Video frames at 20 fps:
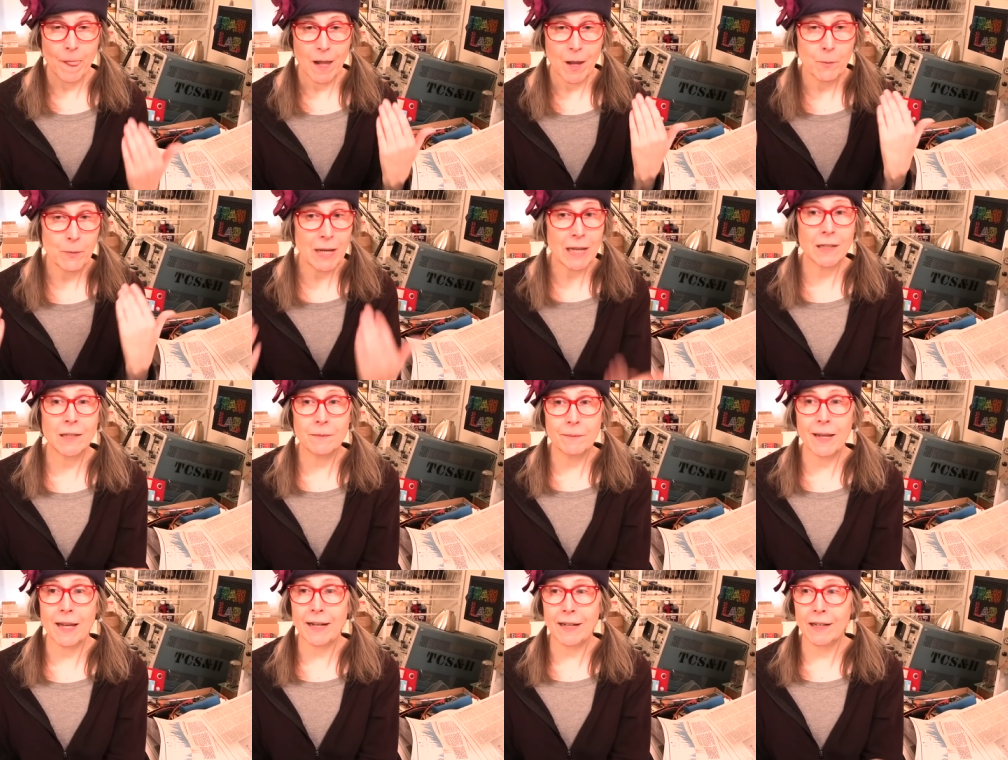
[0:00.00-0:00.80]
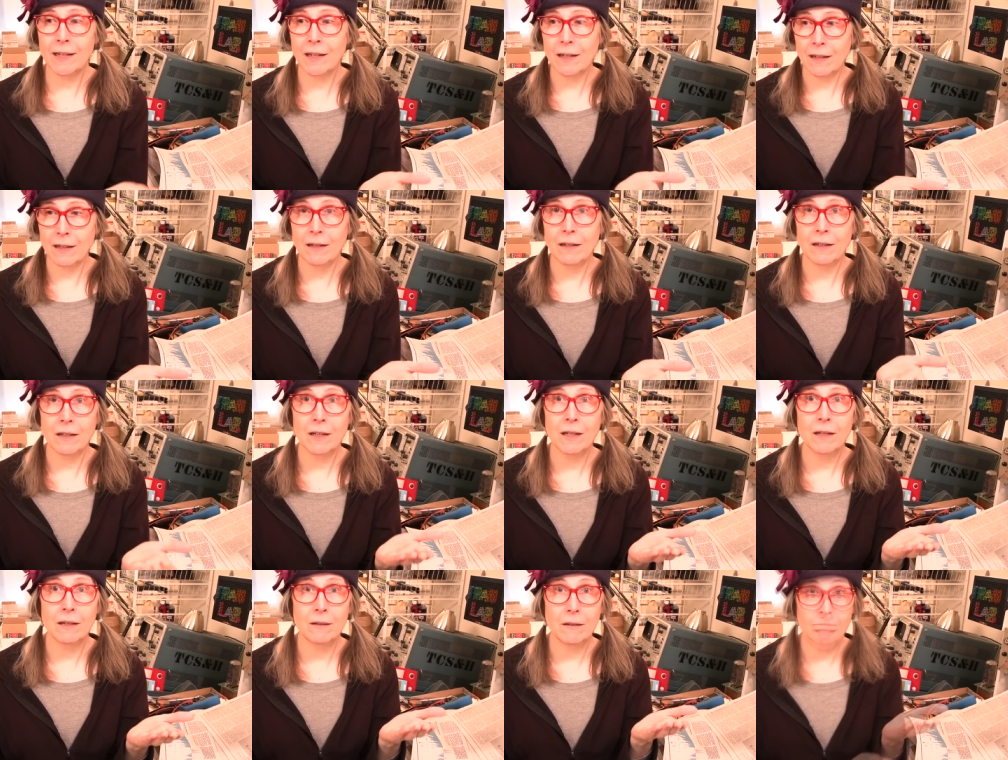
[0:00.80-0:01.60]
And we end up getting
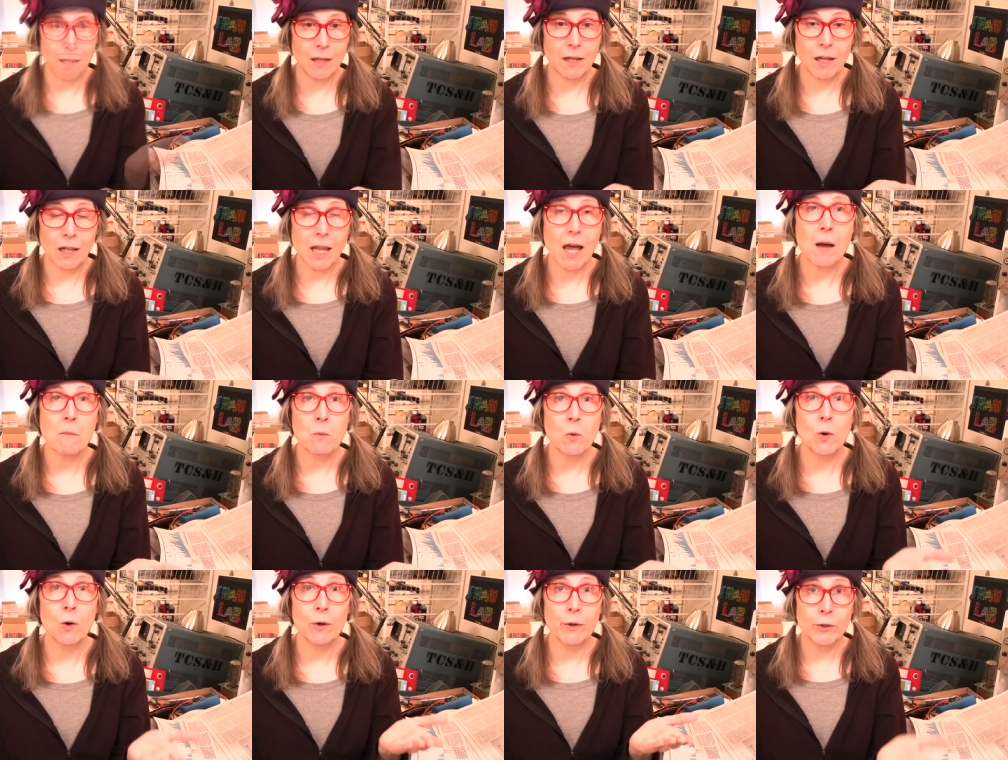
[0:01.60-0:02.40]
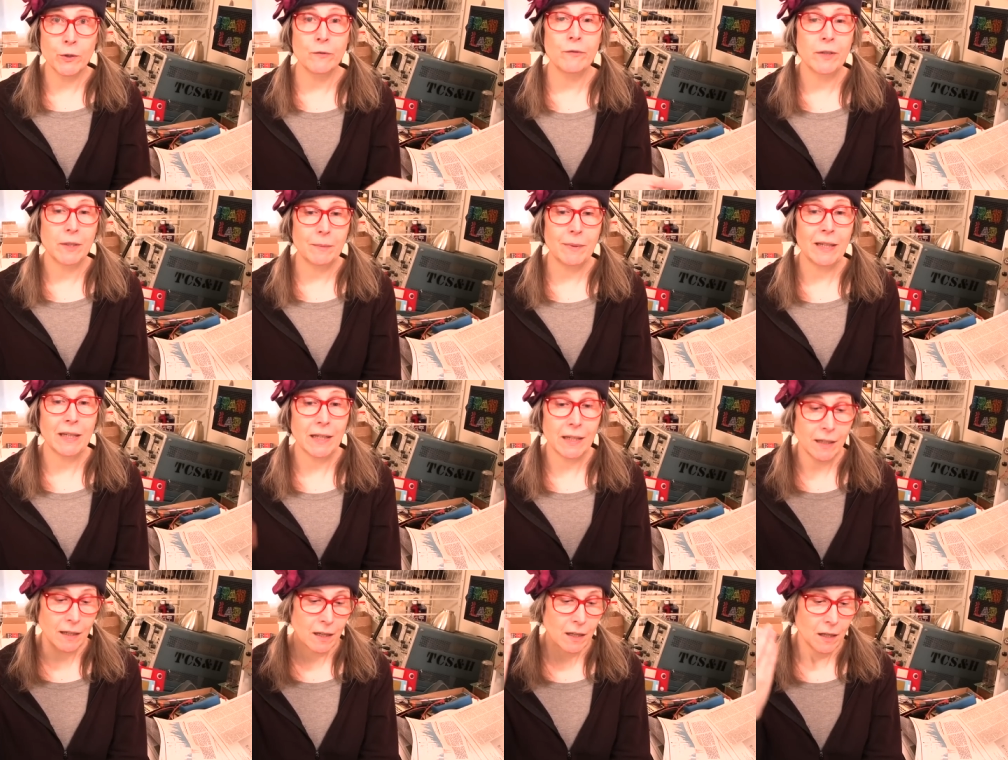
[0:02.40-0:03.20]
a lot more
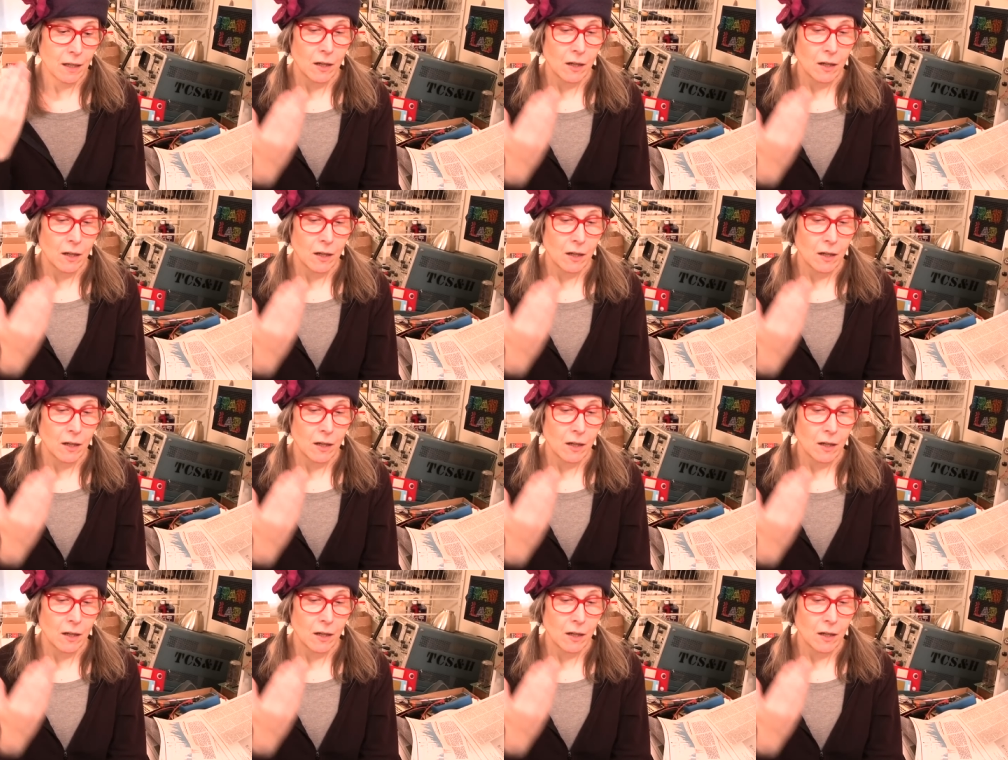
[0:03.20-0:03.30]
UVB